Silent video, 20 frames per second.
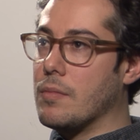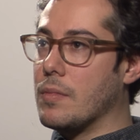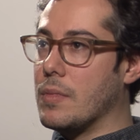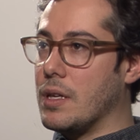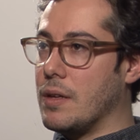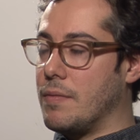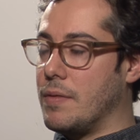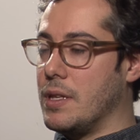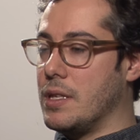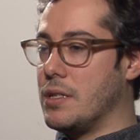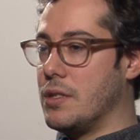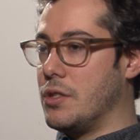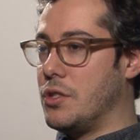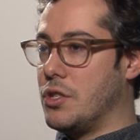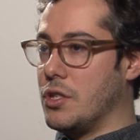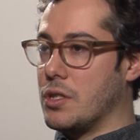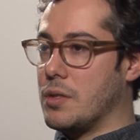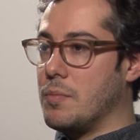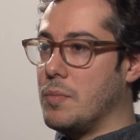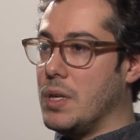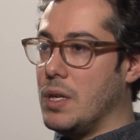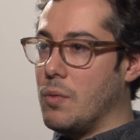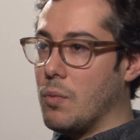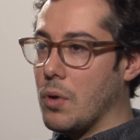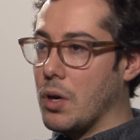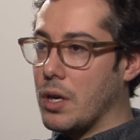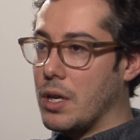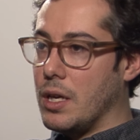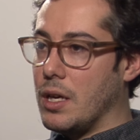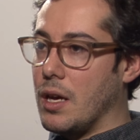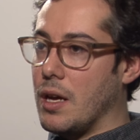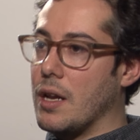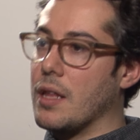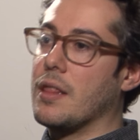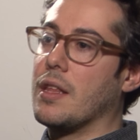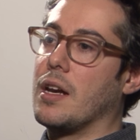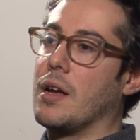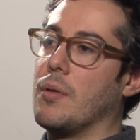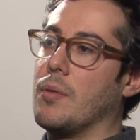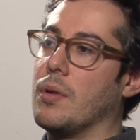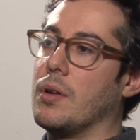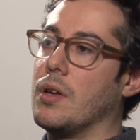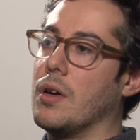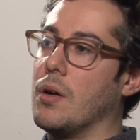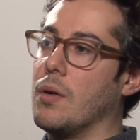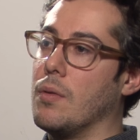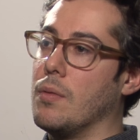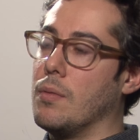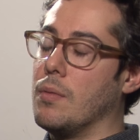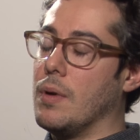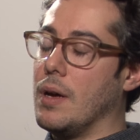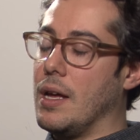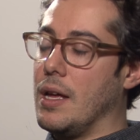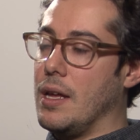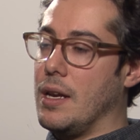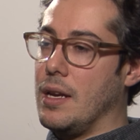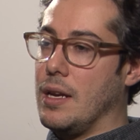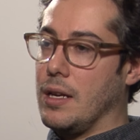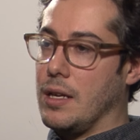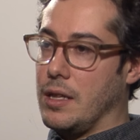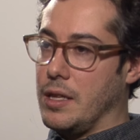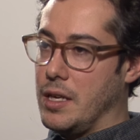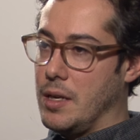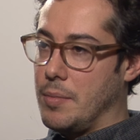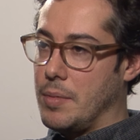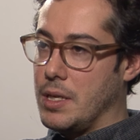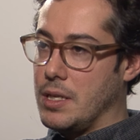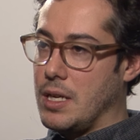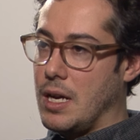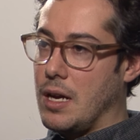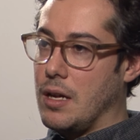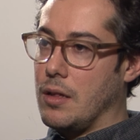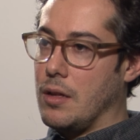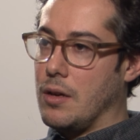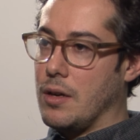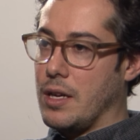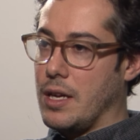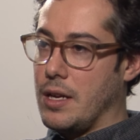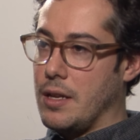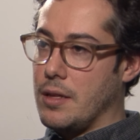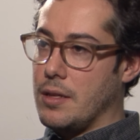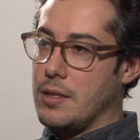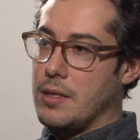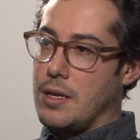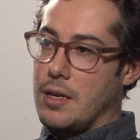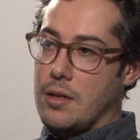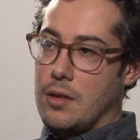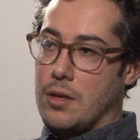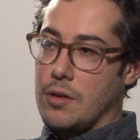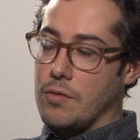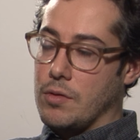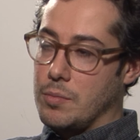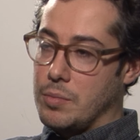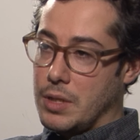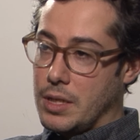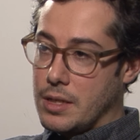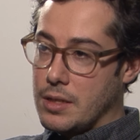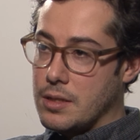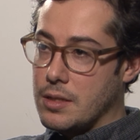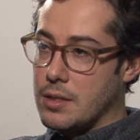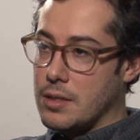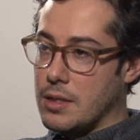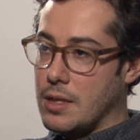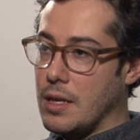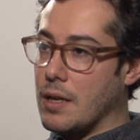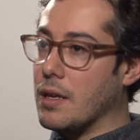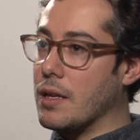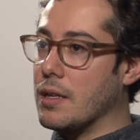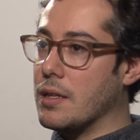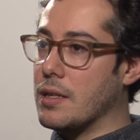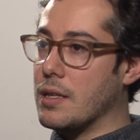if this is just me working on it, then I would go and clean up the dialogue, edit the dialogue, replace any